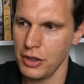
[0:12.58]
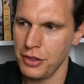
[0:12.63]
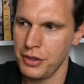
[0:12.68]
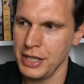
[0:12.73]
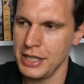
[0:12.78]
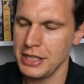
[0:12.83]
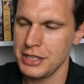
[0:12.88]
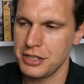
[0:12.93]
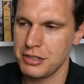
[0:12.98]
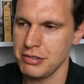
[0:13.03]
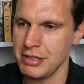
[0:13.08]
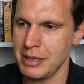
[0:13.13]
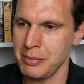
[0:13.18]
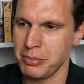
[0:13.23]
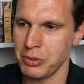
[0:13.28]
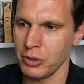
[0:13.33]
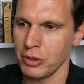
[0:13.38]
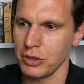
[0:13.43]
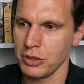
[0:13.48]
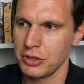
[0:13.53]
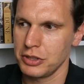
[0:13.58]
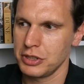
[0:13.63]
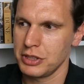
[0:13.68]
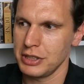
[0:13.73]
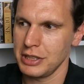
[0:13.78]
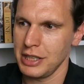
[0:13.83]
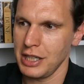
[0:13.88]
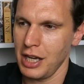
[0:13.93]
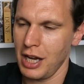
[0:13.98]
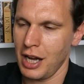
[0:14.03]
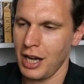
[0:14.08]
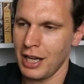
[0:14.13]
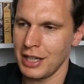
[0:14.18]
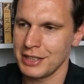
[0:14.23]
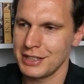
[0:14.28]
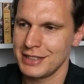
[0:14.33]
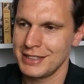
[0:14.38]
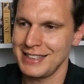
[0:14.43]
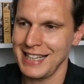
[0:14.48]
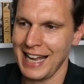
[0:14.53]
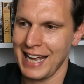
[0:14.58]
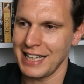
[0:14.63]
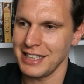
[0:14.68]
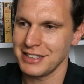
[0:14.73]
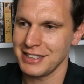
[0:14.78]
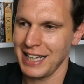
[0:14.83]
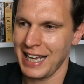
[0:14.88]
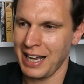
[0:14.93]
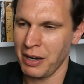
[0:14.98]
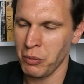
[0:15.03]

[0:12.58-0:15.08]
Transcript: these three books are set,